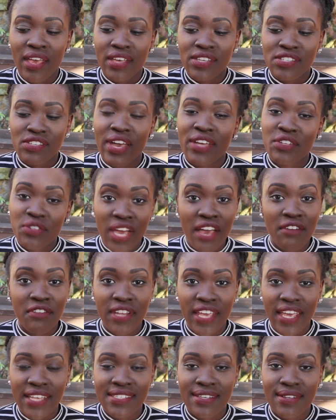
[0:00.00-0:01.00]
So I do have
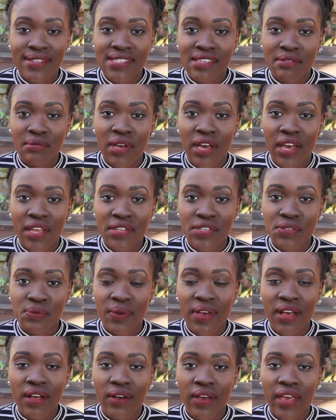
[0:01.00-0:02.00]
an Airtel SIM card as
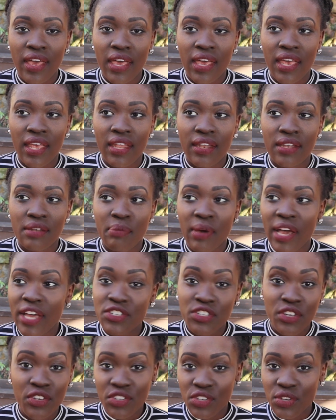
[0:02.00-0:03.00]
well, but I
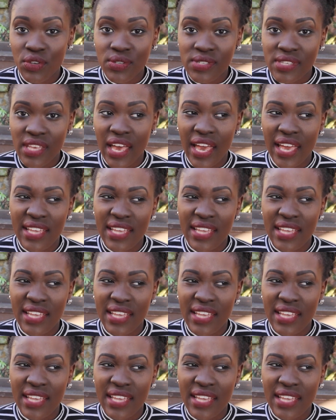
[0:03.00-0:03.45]
don't use that.